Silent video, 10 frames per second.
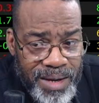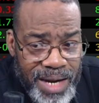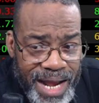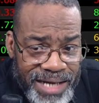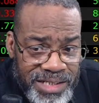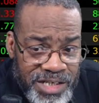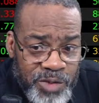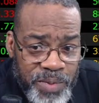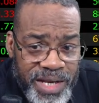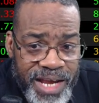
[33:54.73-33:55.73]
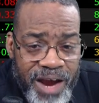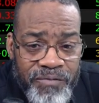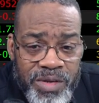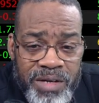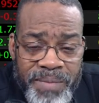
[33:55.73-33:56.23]
I just be
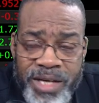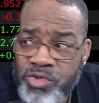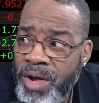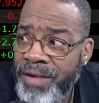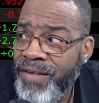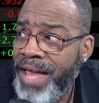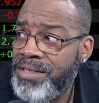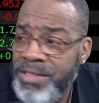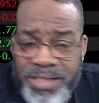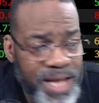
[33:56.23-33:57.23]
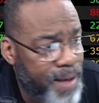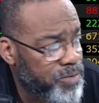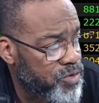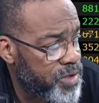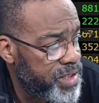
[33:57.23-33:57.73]
careful and make sure I've had
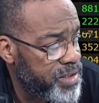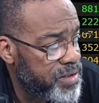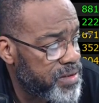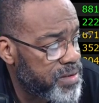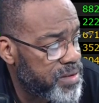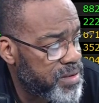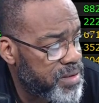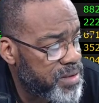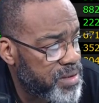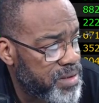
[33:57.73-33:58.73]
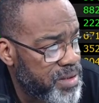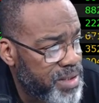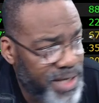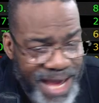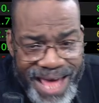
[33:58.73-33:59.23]
stops on
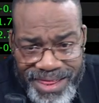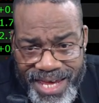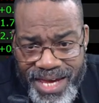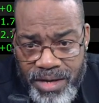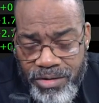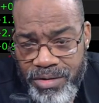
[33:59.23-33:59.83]
Kathy, are you